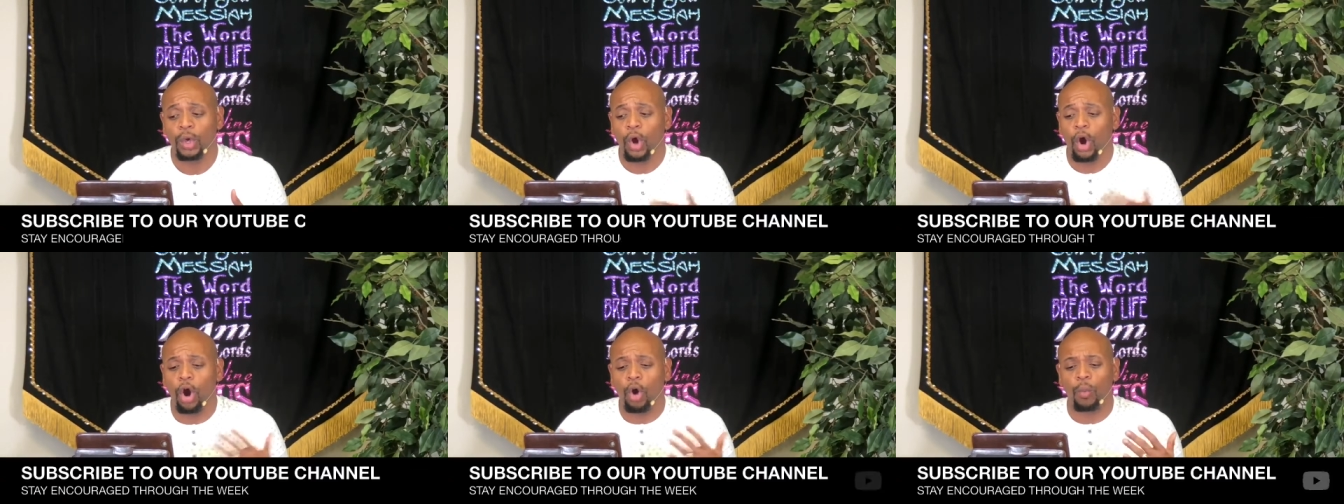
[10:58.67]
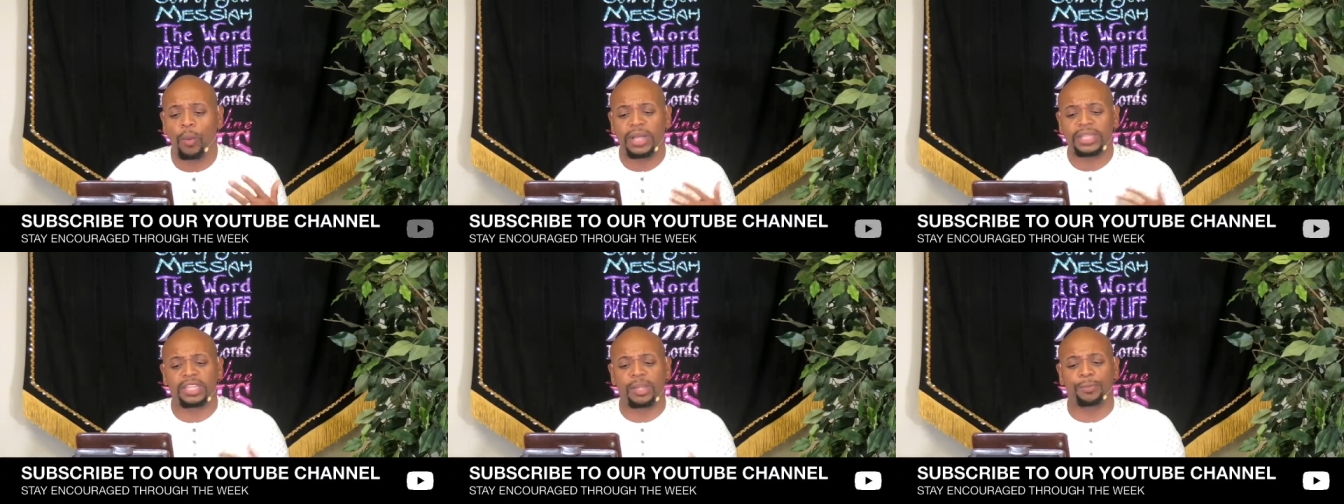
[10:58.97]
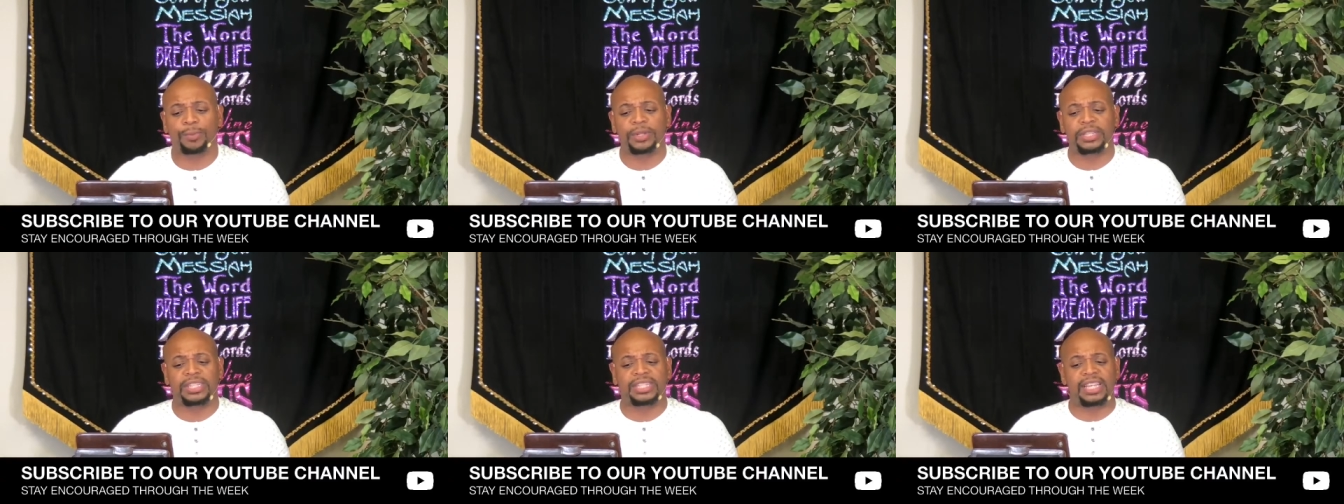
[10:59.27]
or wasn't
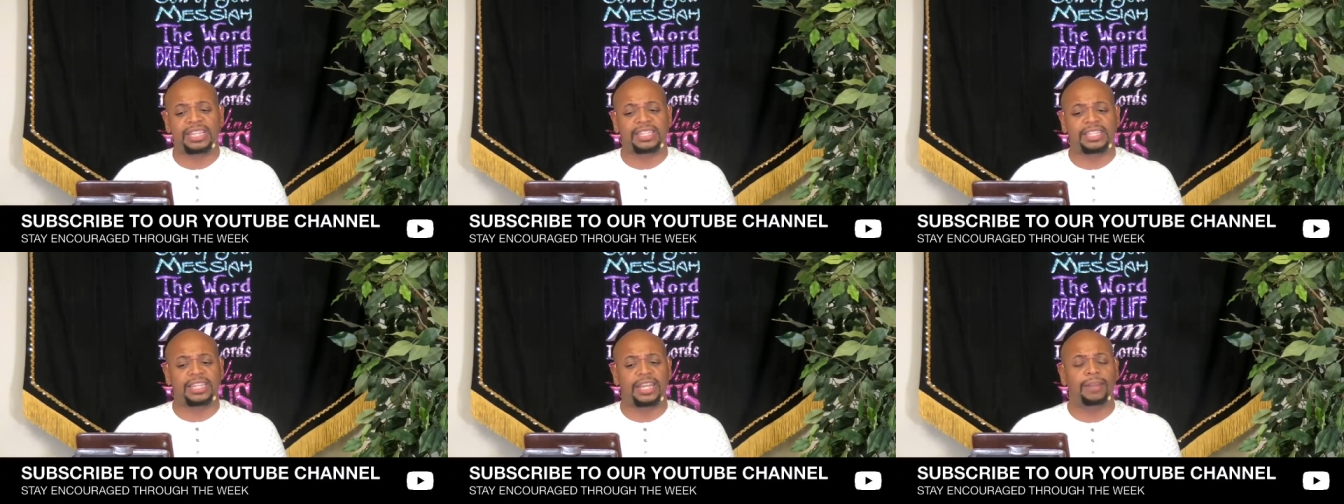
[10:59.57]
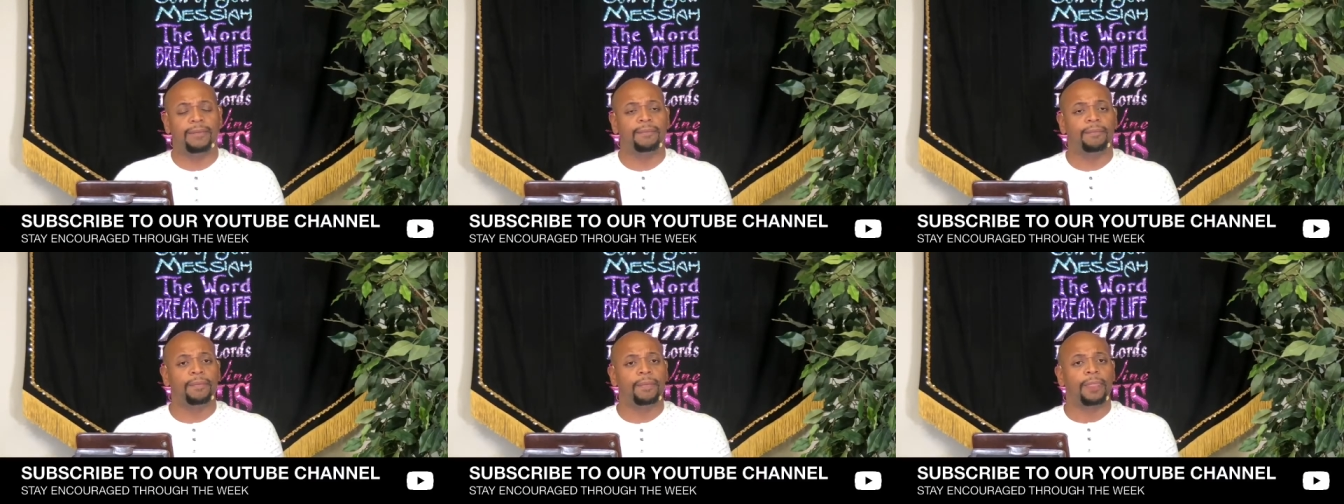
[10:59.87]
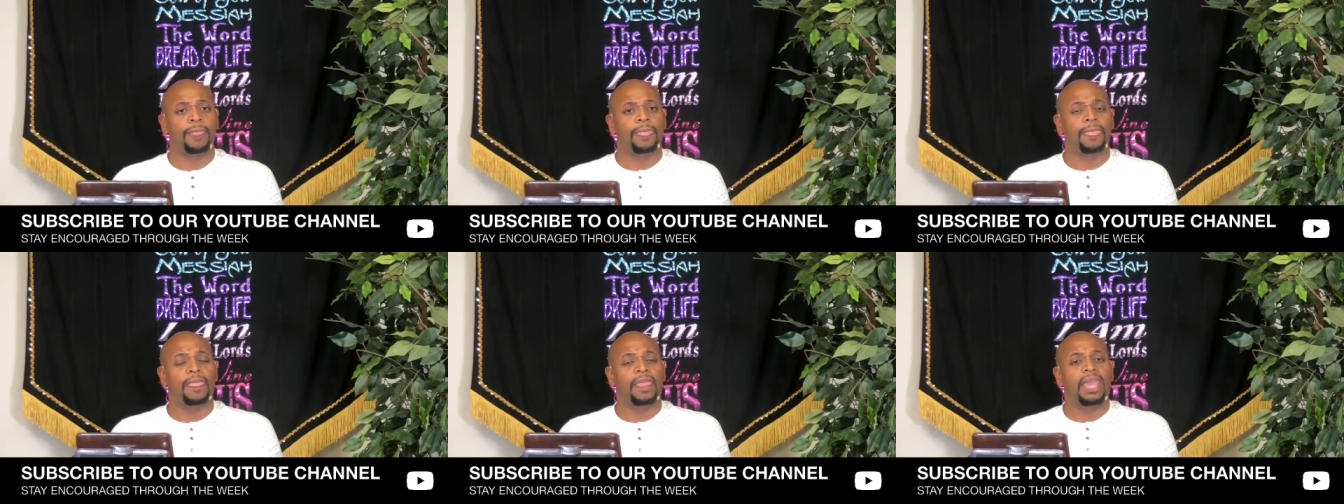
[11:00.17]
persistent.
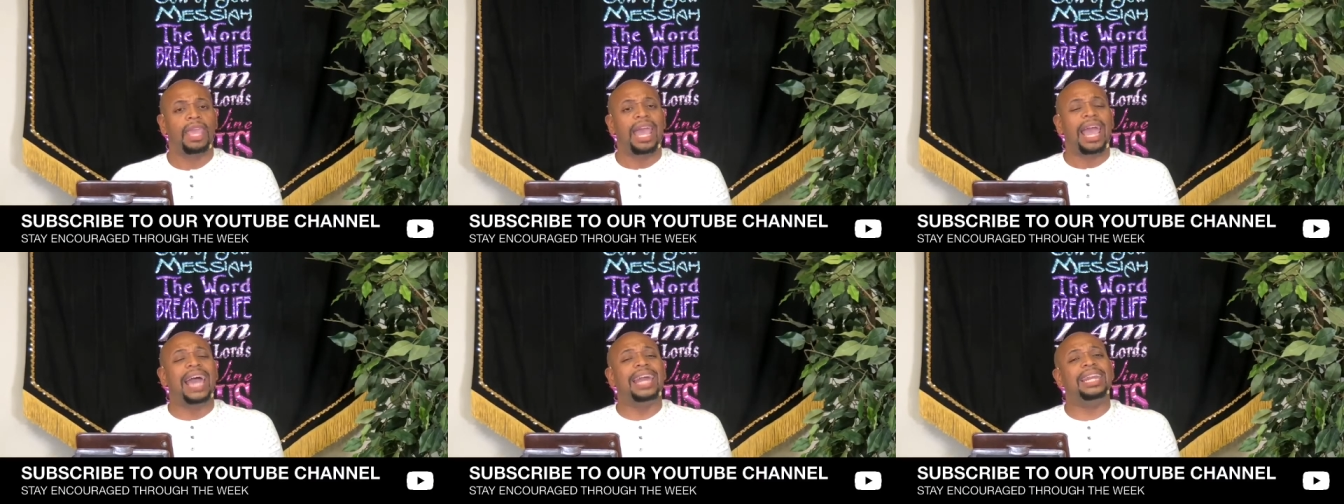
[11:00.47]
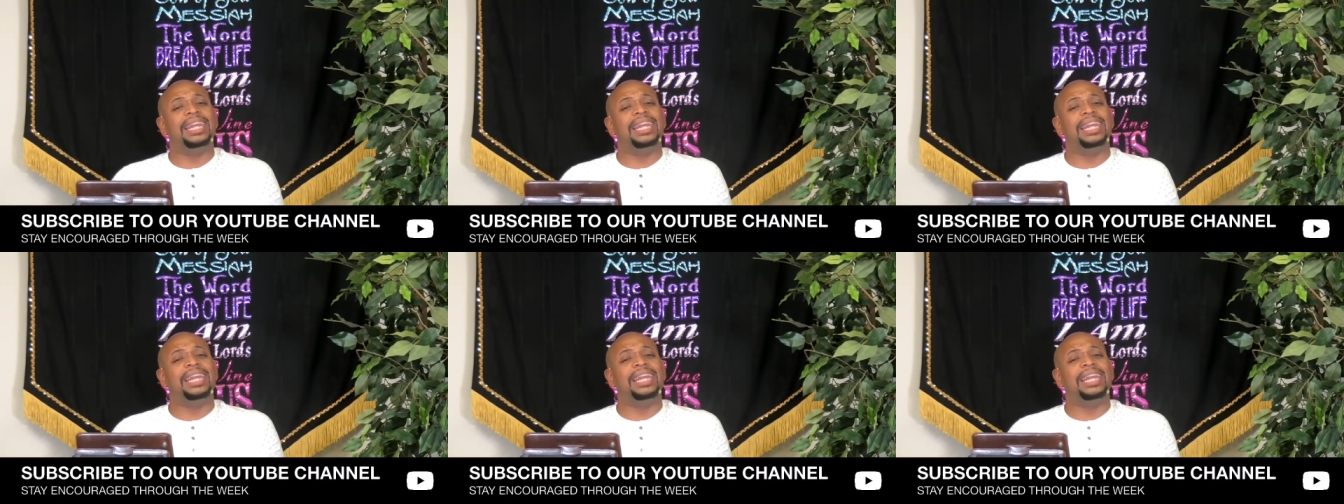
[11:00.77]
And